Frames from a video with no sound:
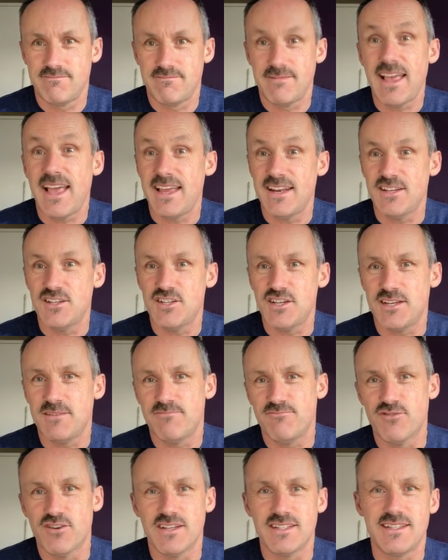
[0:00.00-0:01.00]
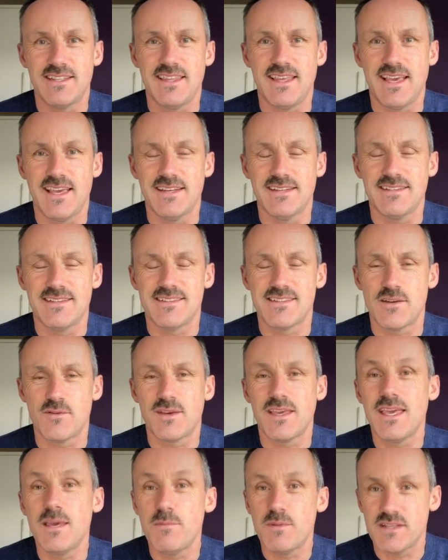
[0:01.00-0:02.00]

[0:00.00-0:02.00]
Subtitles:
energy right at the end. So keep it